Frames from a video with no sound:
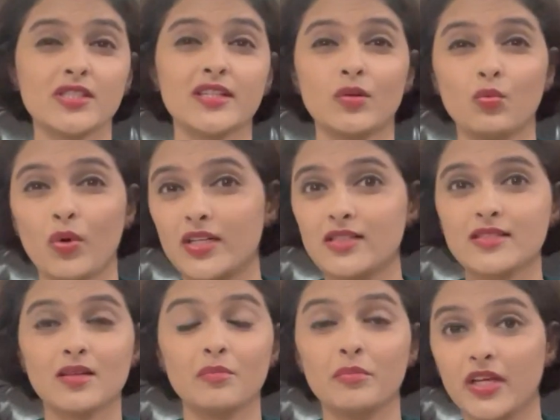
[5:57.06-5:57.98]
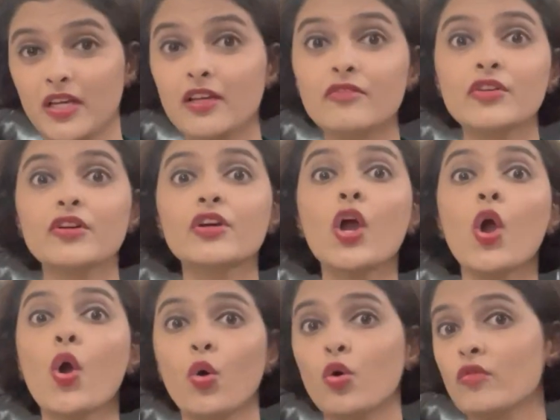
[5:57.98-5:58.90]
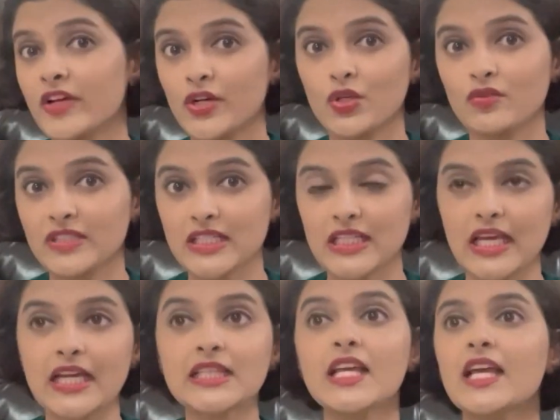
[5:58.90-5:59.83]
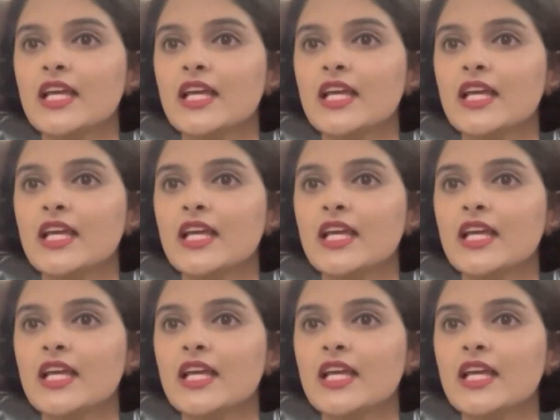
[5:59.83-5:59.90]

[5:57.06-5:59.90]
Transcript: and worrisome behavior over and over again.